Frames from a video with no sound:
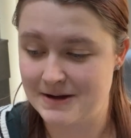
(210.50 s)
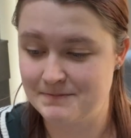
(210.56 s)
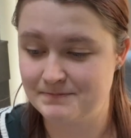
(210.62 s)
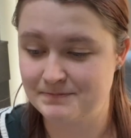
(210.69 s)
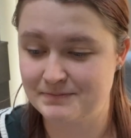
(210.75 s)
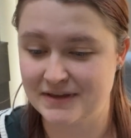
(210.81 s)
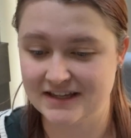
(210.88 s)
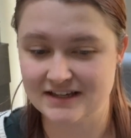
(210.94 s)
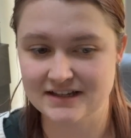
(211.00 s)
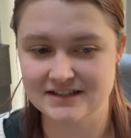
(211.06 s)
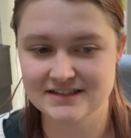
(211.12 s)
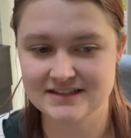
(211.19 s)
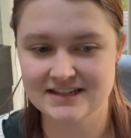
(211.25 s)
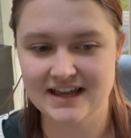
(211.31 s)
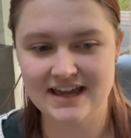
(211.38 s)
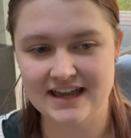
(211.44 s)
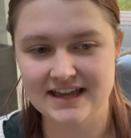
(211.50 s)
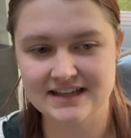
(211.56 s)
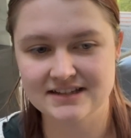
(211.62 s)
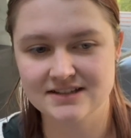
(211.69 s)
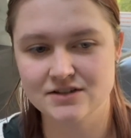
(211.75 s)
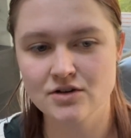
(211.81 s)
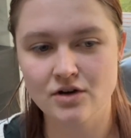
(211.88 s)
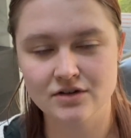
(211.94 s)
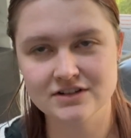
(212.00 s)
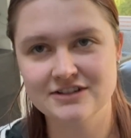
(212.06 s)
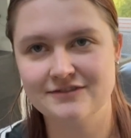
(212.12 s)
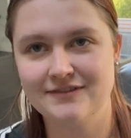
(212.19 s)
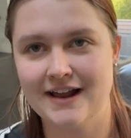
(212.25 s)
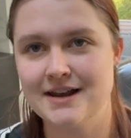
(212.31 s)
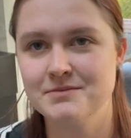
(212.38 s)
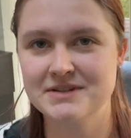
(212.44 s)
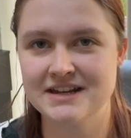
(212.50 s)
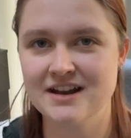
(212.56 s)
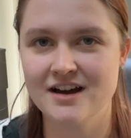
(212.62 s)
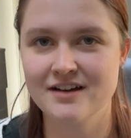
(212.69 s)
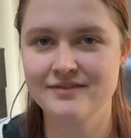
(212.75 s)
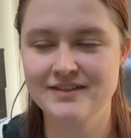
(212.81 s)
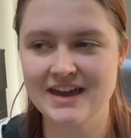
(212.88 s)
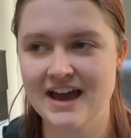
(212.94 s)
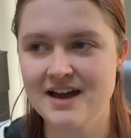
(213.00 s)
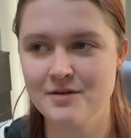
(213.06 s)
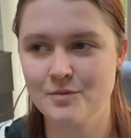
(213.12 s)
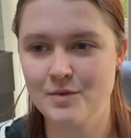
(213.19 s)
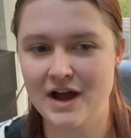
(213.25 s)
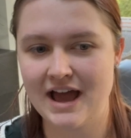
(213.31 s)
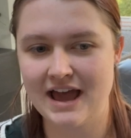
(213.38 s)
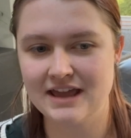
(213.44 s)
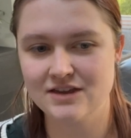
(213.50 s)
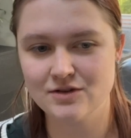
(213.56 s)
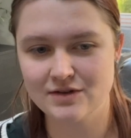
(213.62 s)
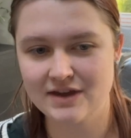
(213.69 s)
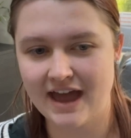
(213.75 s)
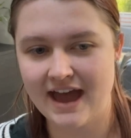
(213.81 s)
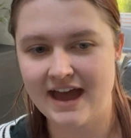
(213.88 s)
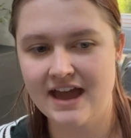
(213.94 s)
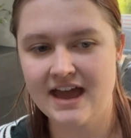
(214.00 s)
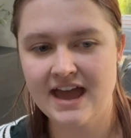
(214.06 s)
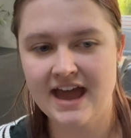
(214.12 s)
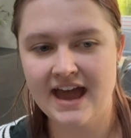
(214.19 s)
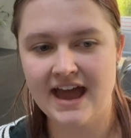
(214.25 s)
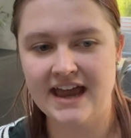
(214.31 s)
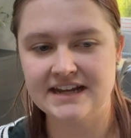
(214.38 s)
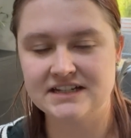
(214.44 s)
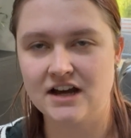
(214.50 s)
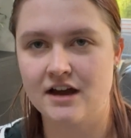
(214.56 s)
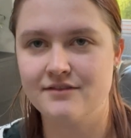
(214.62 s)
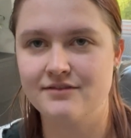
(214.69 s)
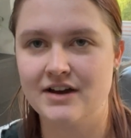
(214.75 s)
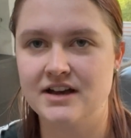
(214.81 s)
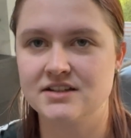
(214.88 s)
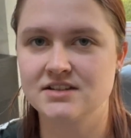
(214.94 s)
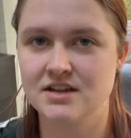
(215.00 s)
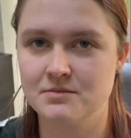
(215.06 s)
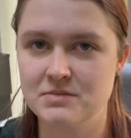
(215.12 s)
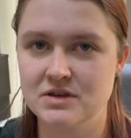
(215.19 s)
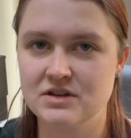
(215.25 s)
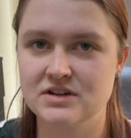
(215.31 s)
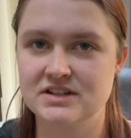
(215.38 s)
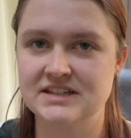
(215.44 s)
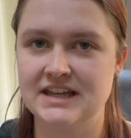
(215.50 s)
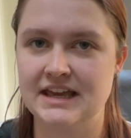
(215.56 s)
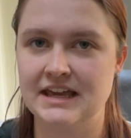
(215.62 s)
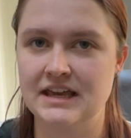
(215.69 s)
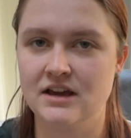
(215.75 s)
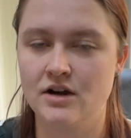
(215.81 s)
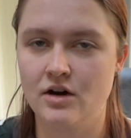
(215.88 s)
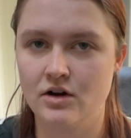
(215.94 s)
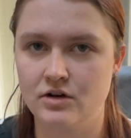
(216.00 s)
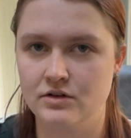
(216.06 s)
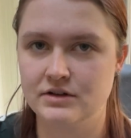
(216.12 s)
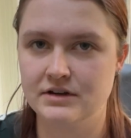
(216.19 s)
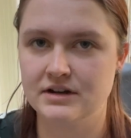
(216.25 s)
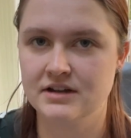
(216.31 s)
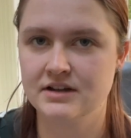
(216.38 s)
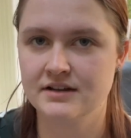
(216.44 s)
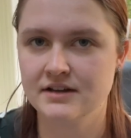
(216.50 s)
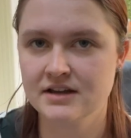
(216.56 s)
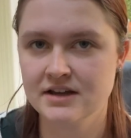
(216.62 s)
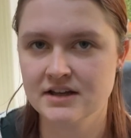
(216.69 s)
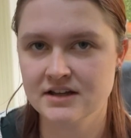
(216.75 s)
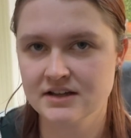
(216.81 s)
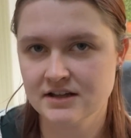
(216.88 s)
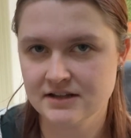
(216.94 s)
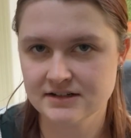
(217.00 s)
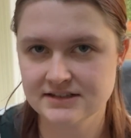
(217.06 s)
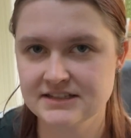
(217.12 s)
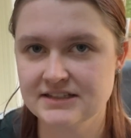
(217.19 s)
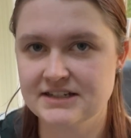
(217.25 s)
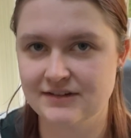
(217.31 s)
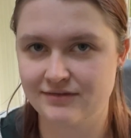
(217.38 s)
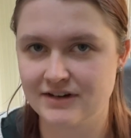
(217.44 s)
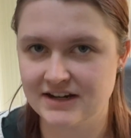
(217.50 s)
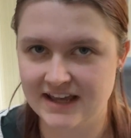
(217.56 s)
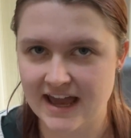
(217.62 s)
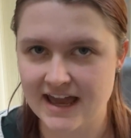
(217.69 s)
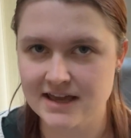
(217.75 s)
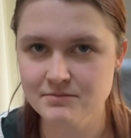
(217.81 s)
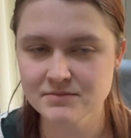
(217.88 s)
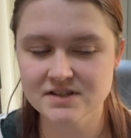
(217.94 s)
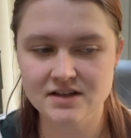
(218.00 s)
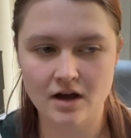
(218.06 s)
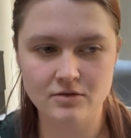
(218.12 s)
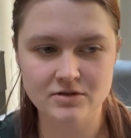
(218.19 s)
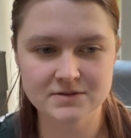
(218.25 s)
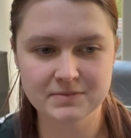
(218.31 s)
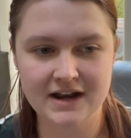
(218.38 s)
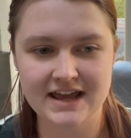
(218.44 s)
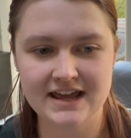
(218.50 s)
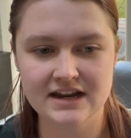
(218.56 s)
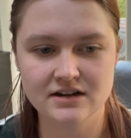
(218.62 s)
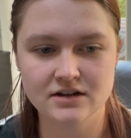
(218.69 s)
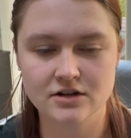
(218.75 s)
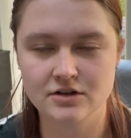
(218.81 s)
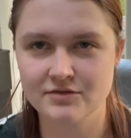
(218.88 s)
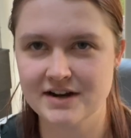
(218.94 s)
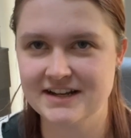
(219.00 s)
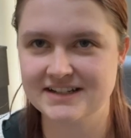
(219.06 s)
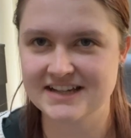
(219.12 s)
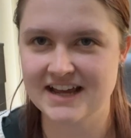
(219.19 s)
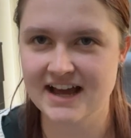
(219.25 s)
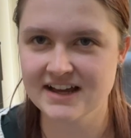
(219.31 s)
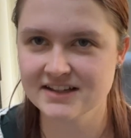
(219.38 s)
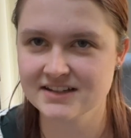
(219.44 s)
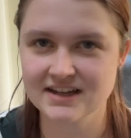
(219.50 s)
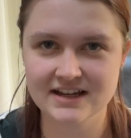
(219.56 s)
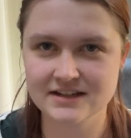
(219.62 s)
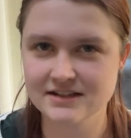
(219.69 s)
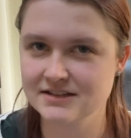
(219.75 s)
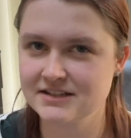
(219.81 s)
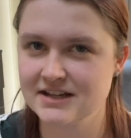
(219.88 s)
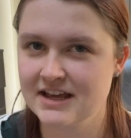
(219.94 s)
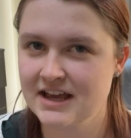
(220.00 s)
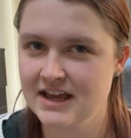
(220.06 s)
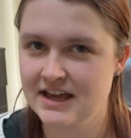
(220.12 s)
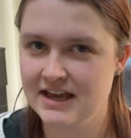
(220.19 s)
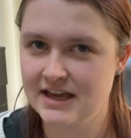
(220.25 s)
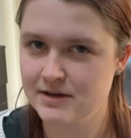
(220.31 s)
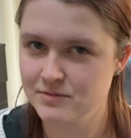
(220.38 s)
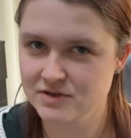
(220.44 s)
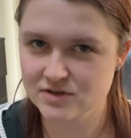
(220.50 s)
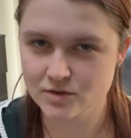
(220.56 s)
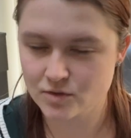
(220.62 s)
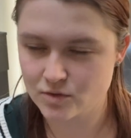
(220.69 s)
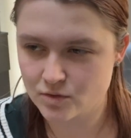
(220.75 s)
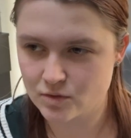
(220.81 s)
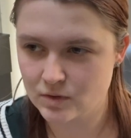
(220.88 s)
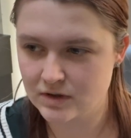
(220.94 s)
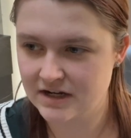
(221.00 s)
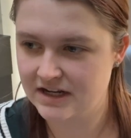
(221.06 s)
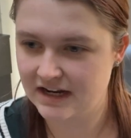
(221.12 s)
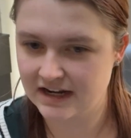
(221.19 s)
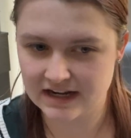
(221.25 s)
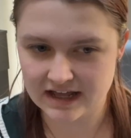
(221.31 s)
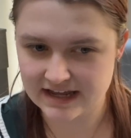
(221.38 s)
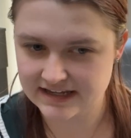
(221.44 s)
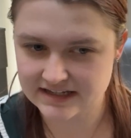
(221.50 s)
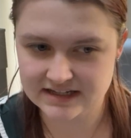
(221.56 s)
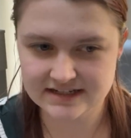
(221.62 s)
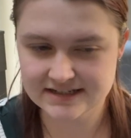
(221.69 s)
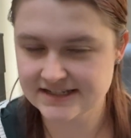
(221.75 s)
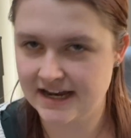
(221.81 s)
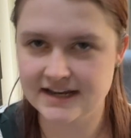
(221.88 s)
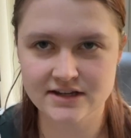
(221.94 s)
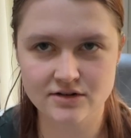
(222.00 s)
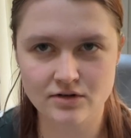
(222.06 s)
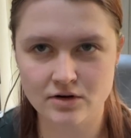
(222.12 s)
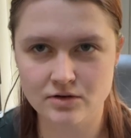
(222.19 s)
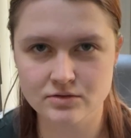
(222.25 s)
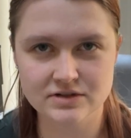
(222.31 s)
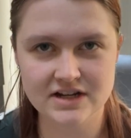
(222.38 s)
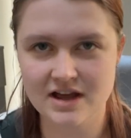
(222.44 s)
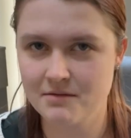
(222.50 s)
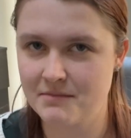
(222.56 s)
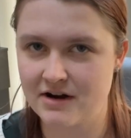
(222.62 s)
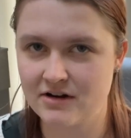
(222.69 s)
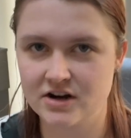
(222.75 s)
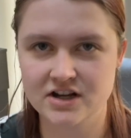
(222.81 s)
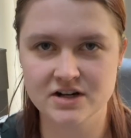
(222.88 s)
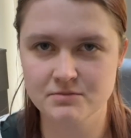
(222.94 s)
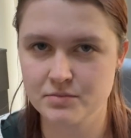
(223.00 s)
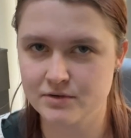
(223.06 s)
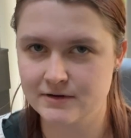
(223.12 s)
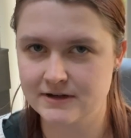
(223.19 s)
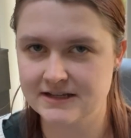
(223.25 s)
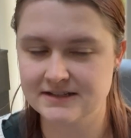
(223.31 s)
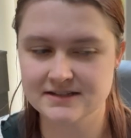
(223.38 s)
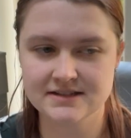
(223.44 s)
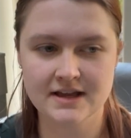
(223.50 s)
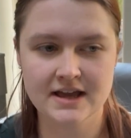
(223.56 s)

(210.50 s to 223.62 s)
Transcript: because it is not developed enough yet where you get a diverse community on different games. I was playing Gorilla Tag and it was all like 10-year-old American boys